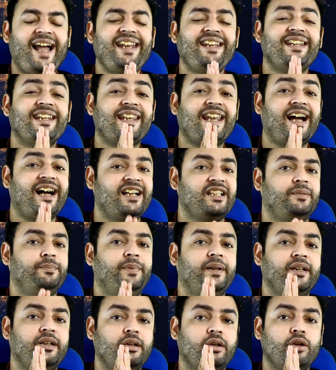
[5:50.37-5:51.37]
And
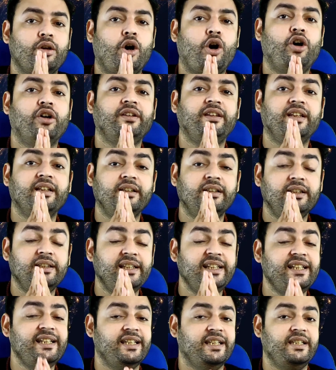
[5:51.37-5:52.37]
last but not the
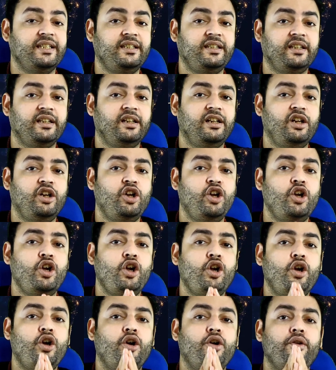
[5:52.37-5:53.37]
least,
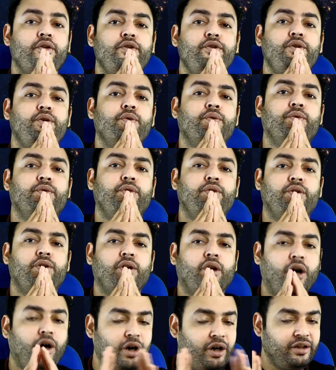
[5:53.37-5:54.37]
do
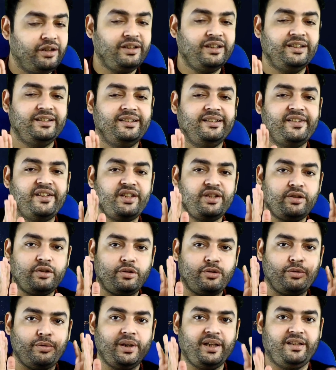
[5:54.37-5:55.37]
not
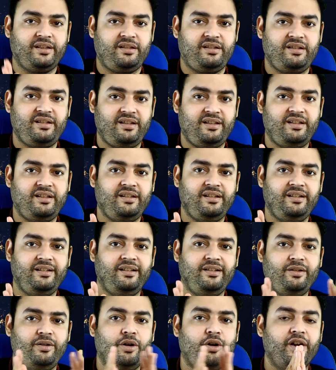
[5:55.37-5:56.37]
stress
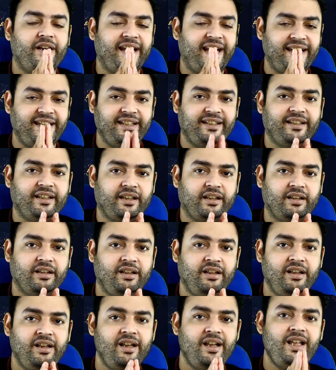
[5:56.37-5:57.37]
on anything.
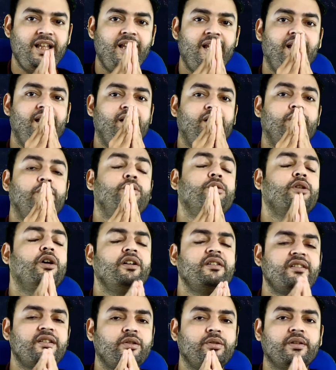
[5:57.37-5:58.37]
Do
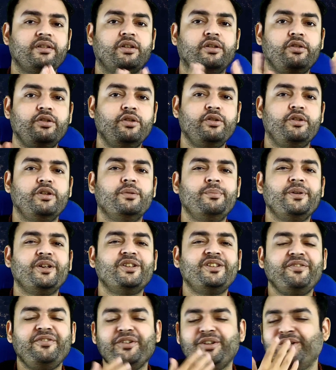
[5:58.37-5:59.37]
not stress on YouTube,
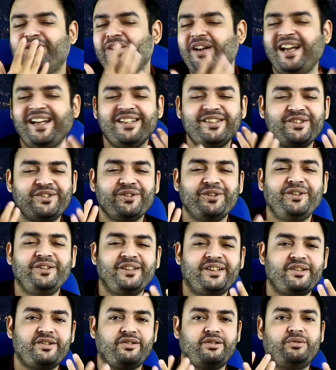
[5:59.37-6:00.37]
because if you go ahead and
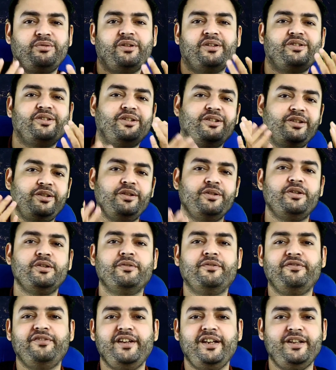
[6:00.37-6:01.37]
show that stress on the
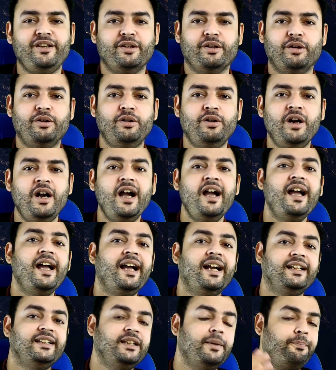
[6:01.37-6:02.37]
YouTube video,
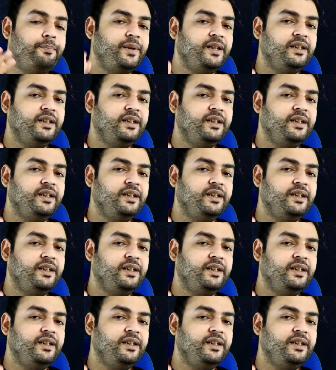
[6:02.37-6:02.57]
the